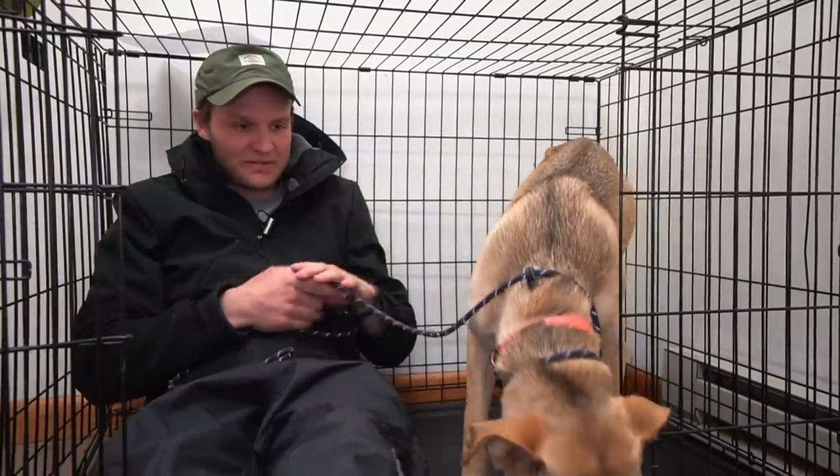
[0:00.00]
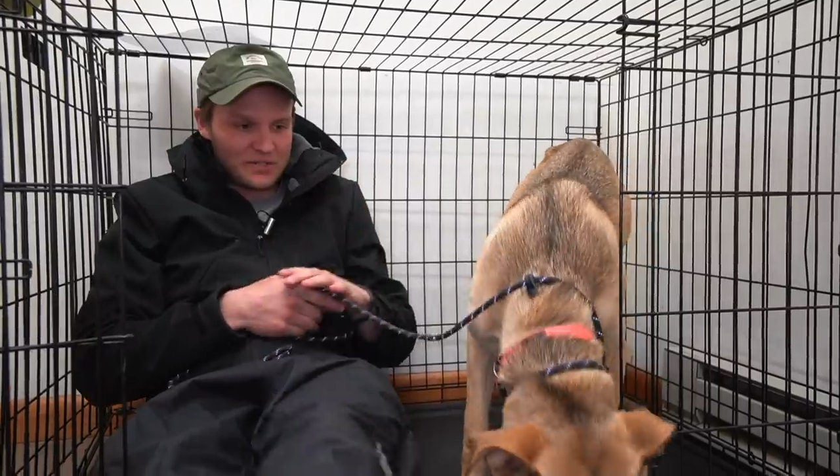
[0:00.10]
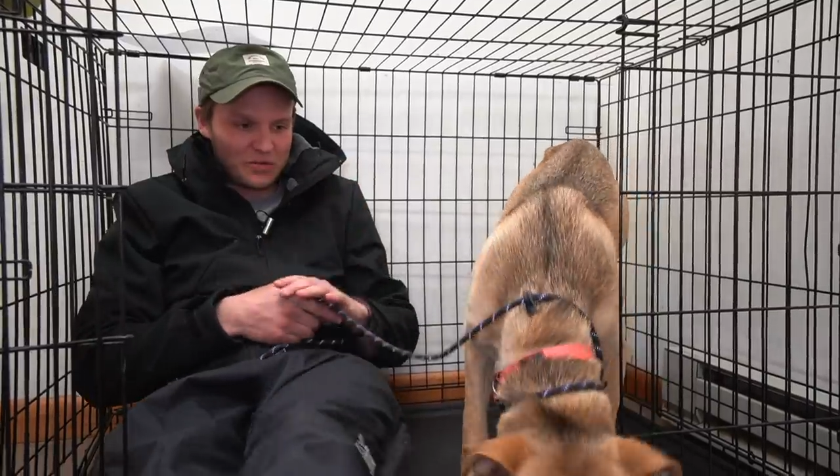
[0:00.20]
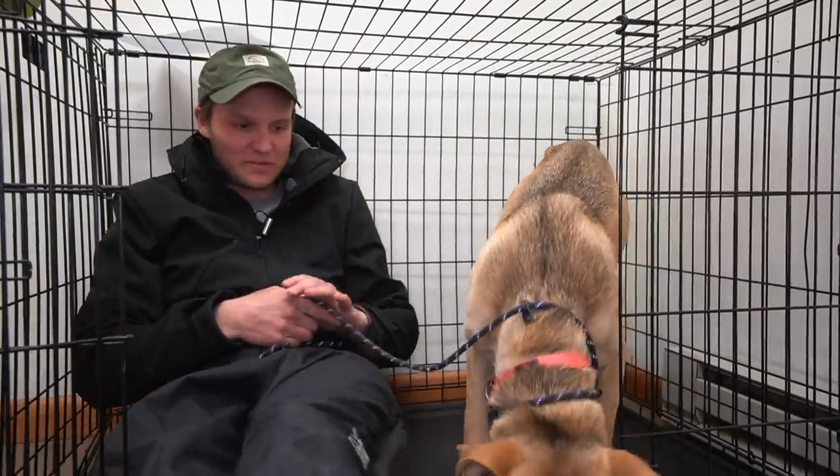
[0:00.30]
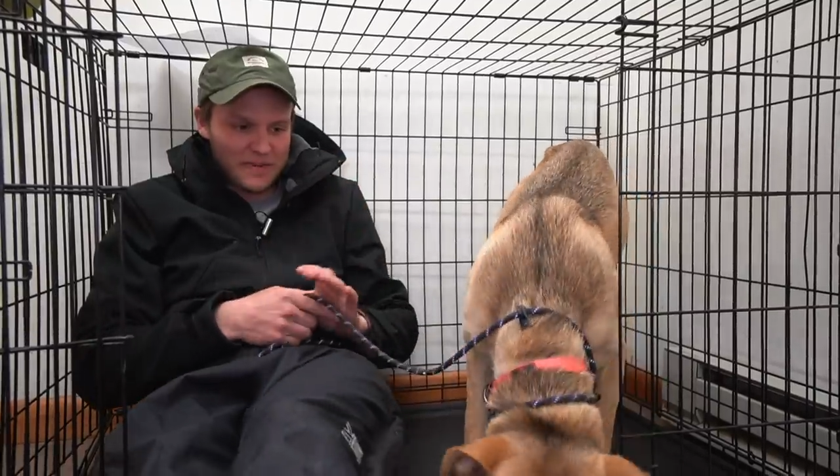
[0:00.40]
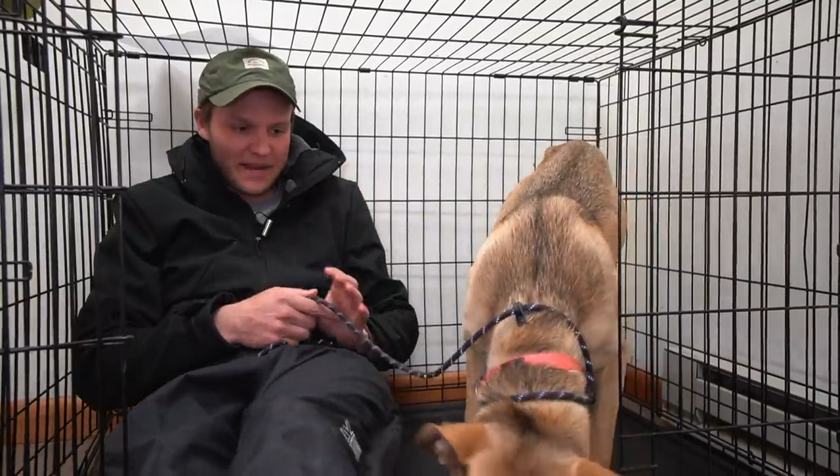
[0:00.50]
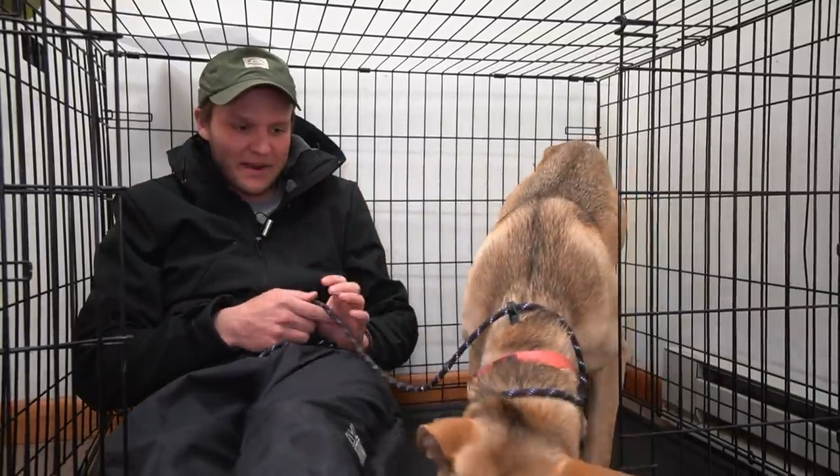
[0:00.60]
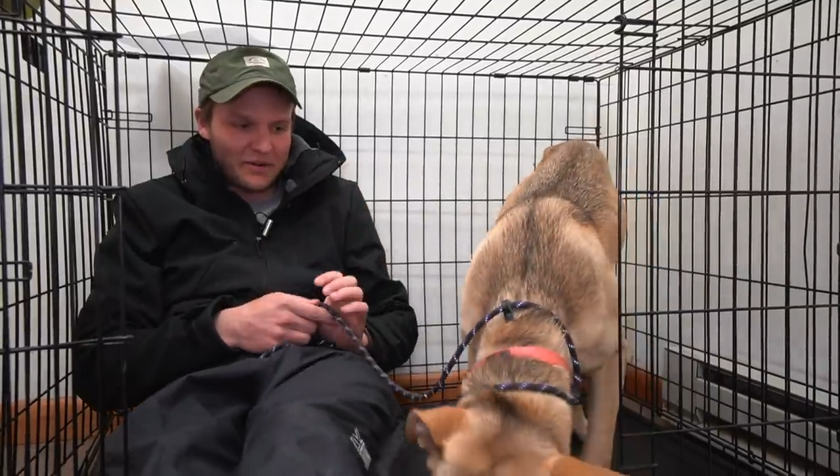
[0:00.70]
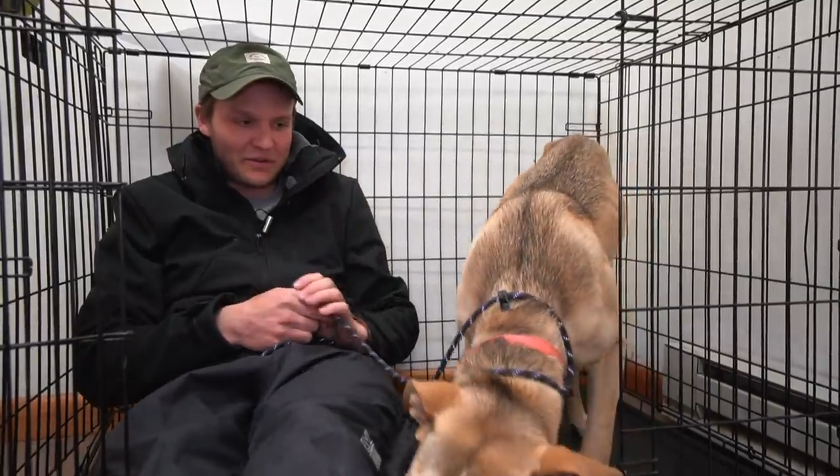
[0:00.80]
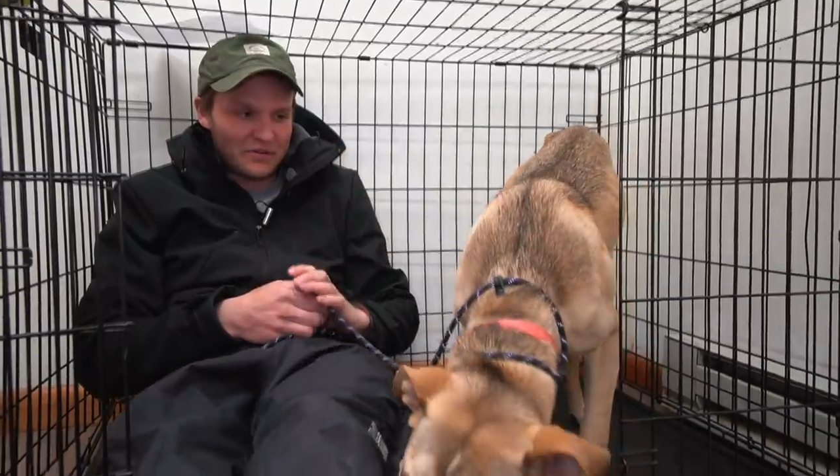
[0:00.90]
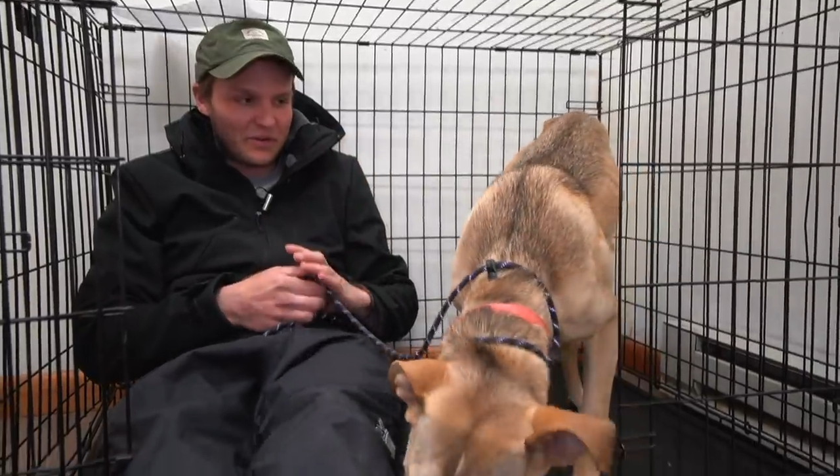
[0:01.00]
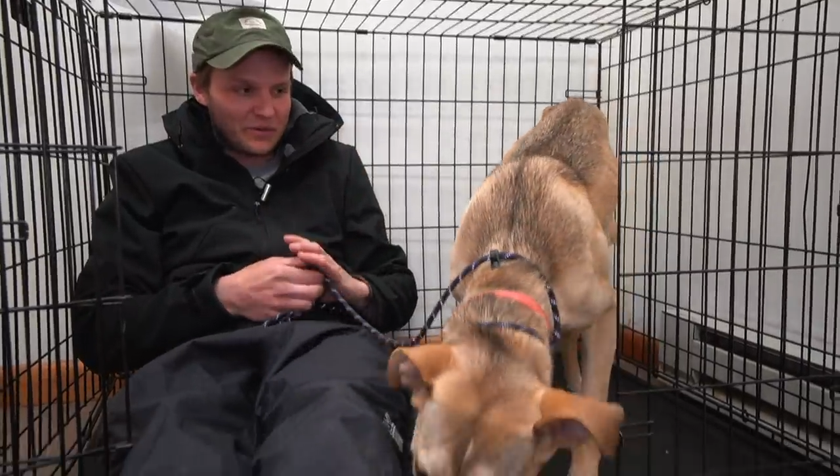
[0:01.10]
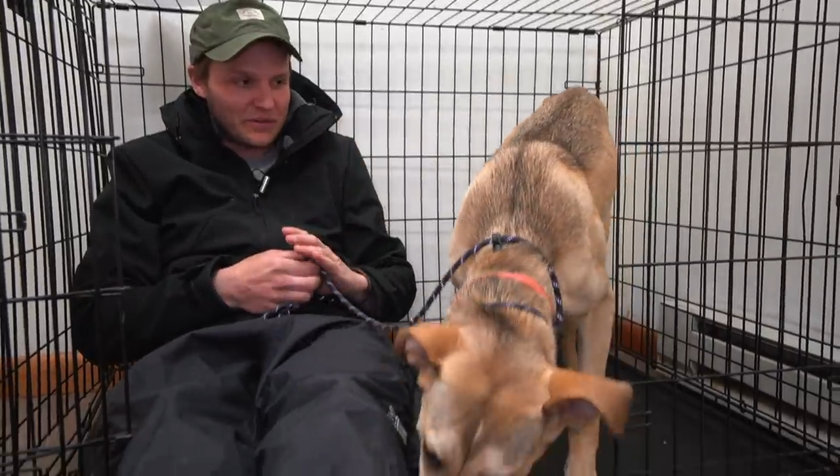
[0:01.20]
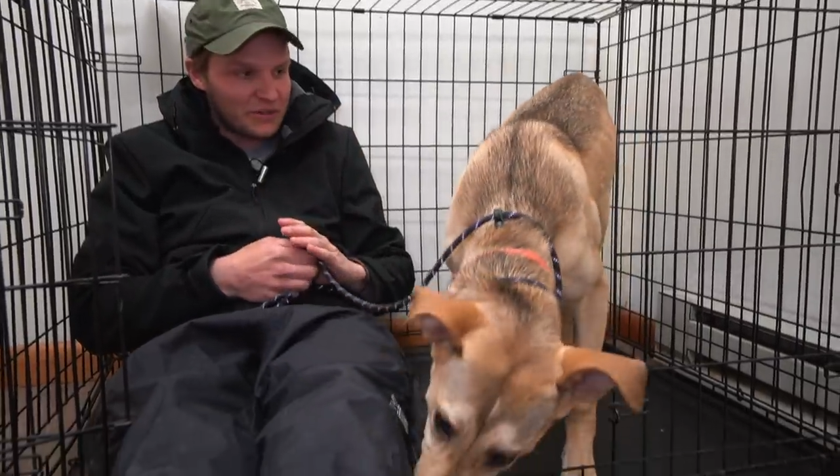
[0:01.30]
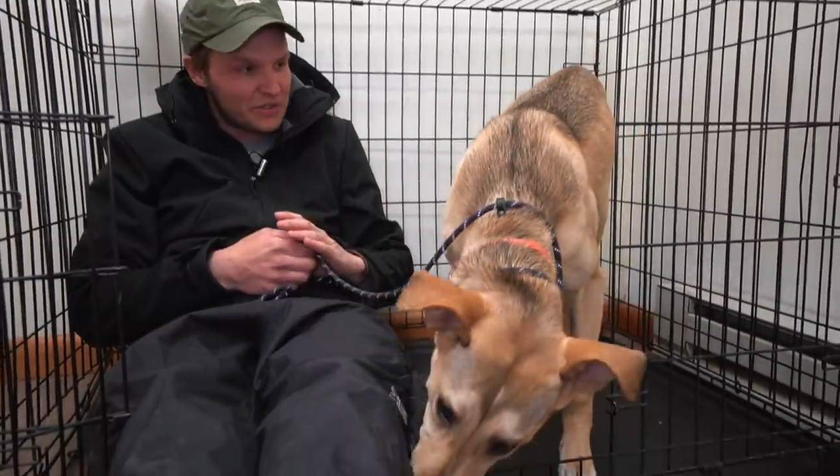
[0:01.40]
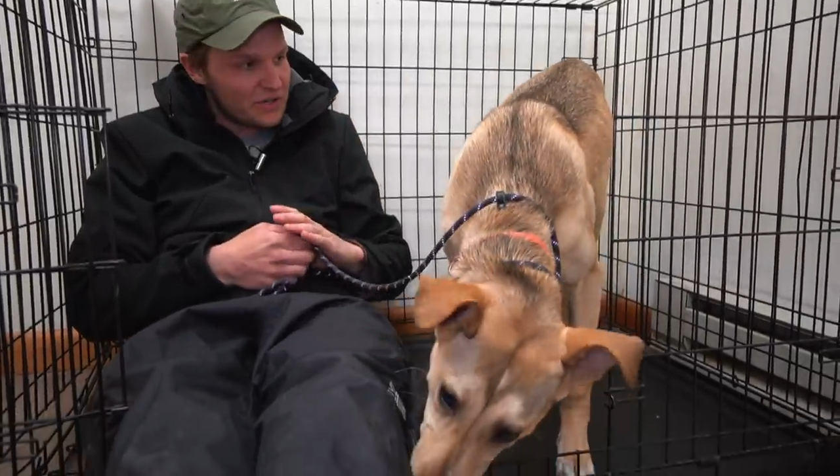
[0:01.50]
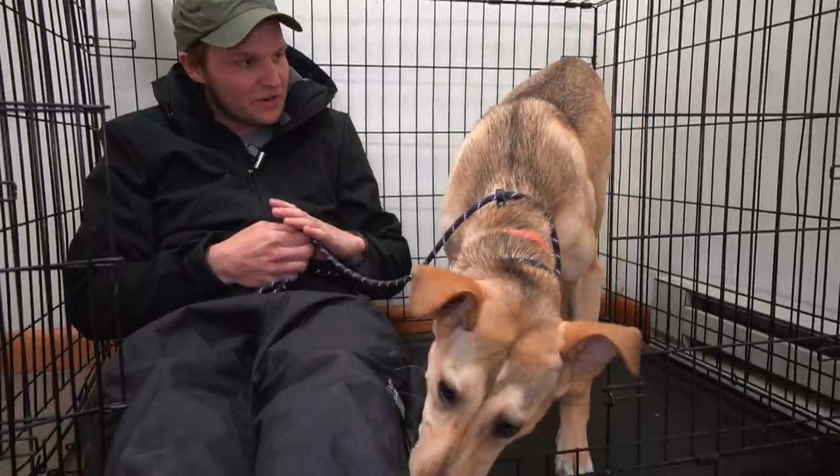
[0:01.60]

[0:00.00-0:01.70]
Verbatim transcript: if she goes back out on her own. Good